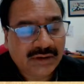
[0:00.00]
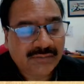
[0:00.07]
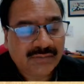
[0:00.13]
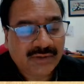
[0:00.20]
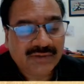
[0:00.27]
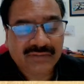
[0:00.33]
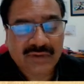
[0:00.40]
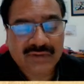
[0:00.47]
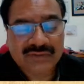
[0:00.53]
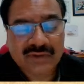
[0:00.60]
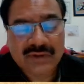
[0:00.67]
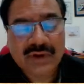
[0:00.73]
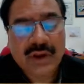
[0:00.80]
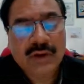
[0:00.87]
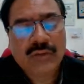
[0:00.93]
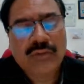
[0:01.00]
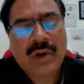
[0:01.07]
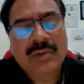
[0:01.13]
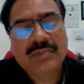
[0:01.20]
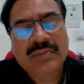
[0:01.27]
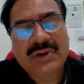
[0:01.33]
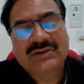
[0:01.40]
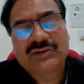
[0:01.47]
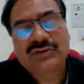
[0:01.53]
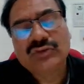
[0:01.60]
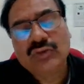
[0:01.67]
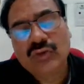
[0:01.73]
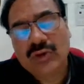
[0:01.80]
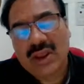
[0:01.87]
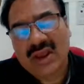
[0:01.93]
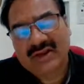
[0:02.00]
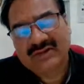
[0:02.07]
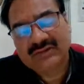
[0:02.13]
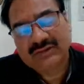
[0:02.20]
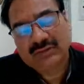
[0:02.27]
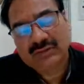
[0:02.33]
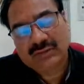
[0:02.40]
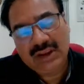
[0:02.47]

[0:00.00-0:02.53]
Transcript: differentiation 1 plus 2x.